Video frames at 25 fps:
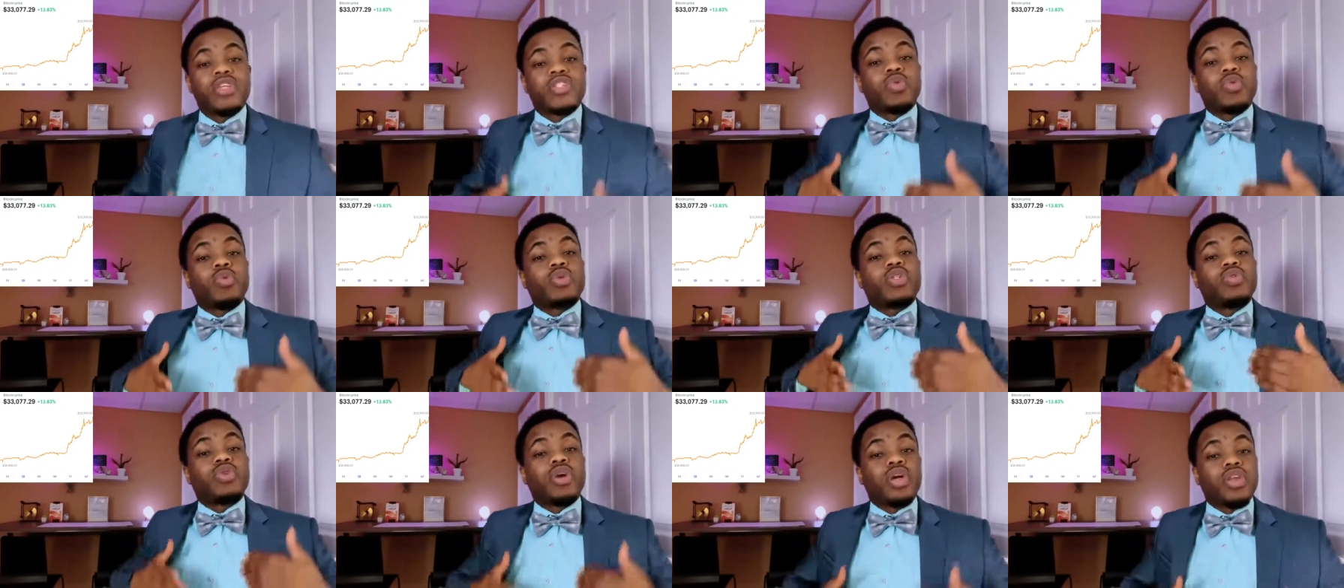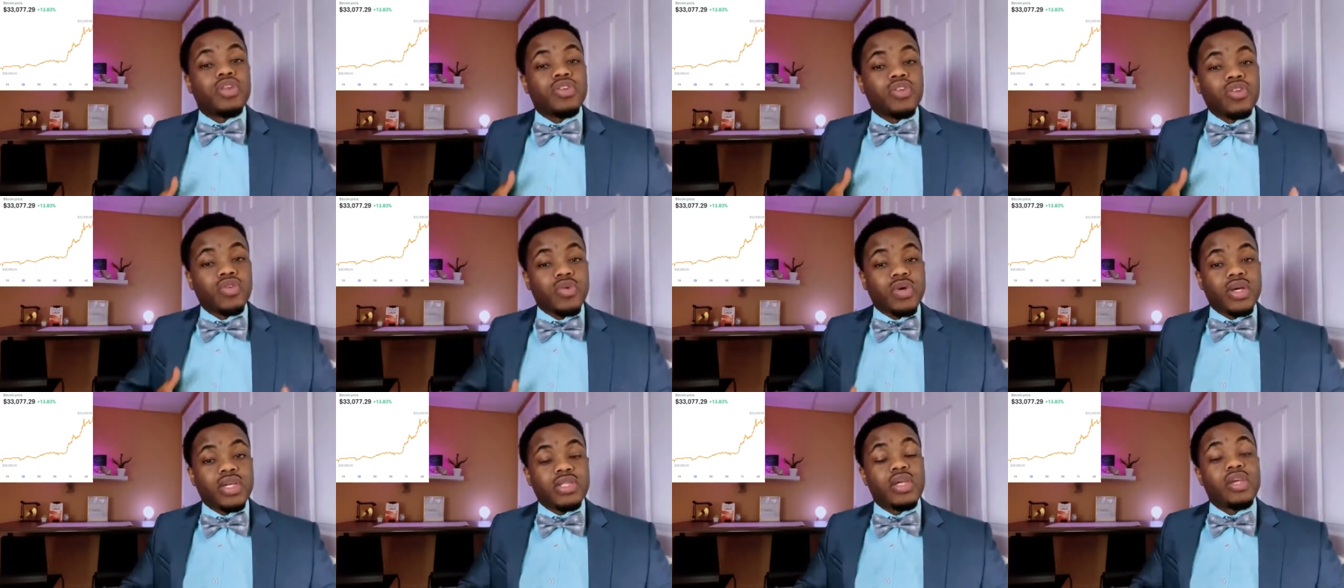So what you're going to
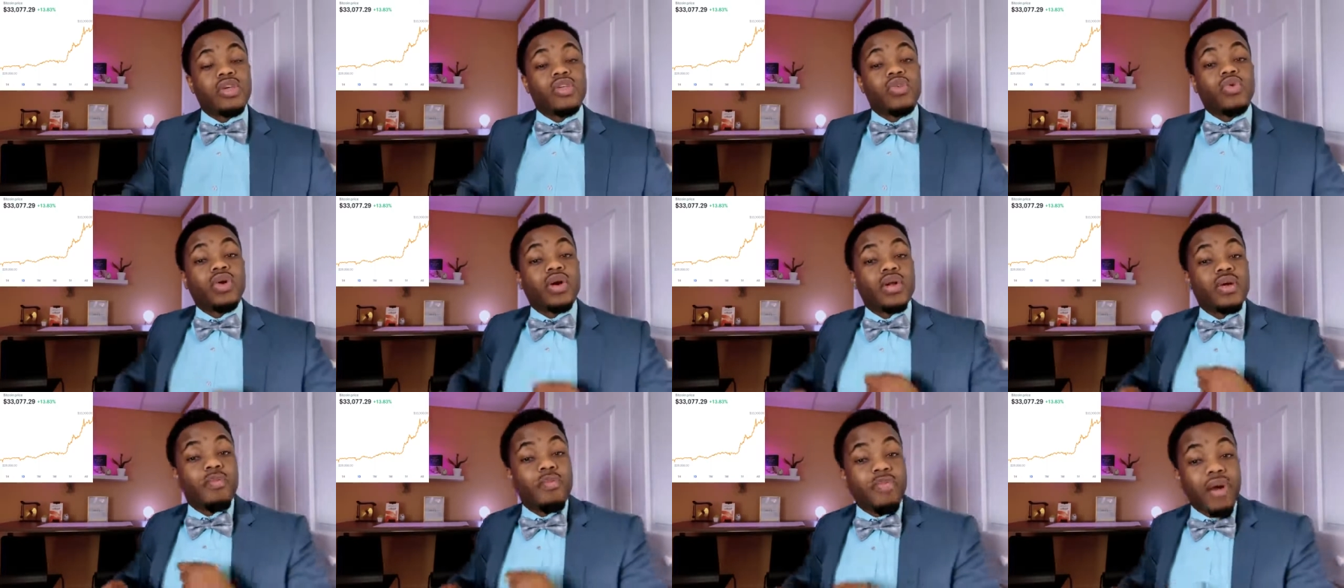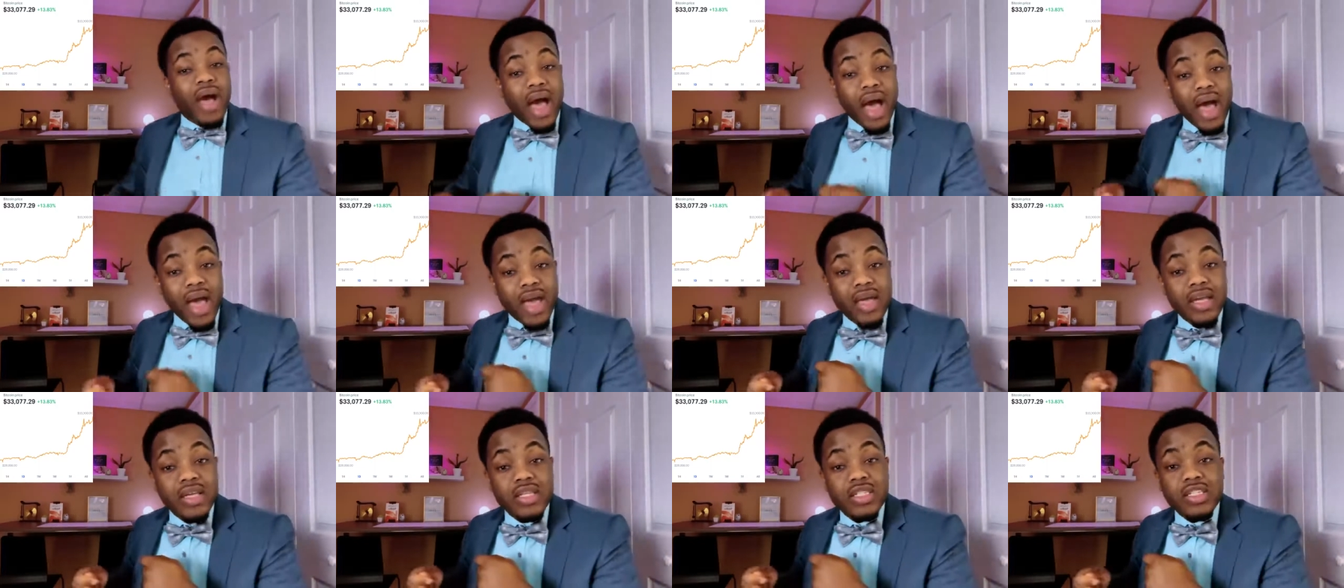do is you're going to
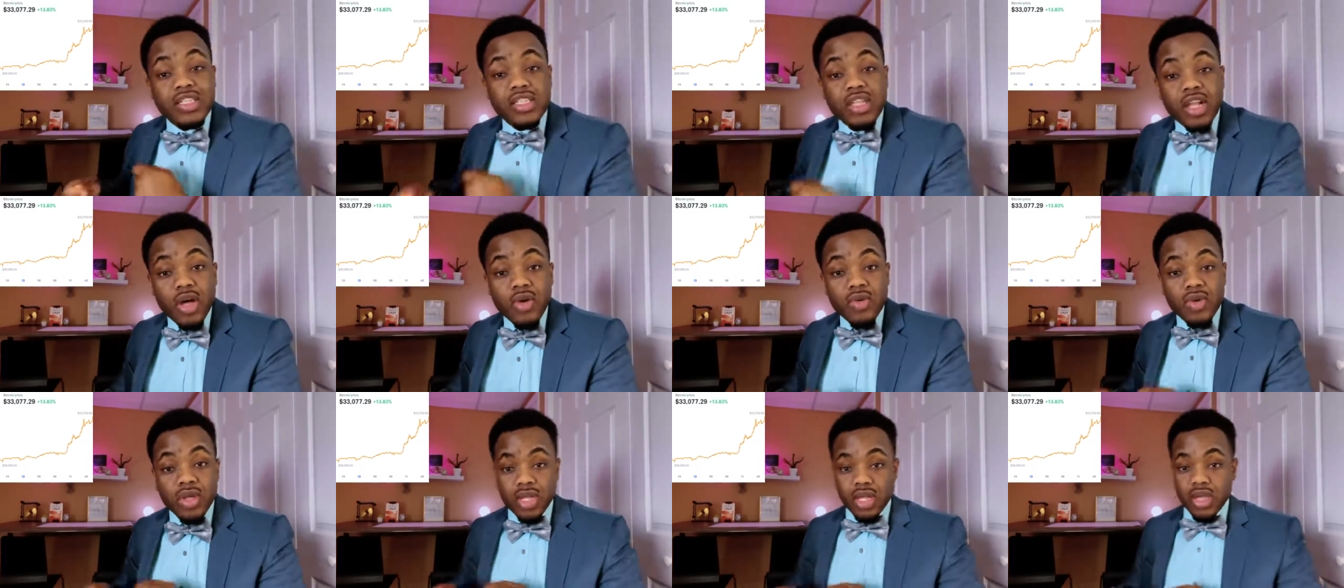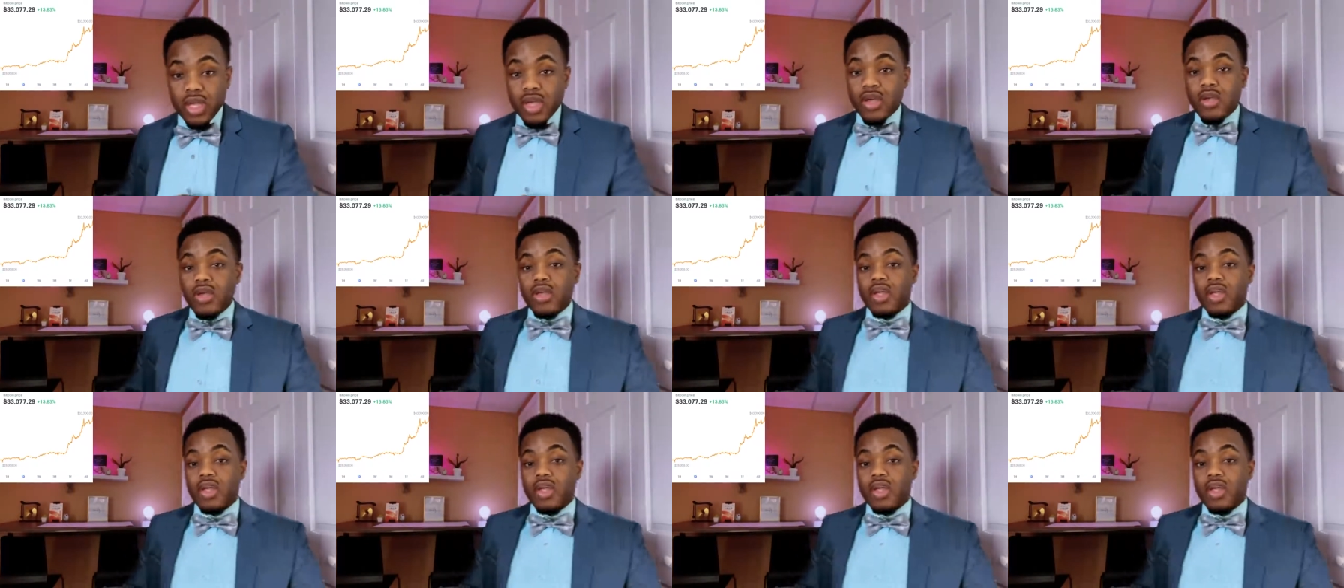buy slowly.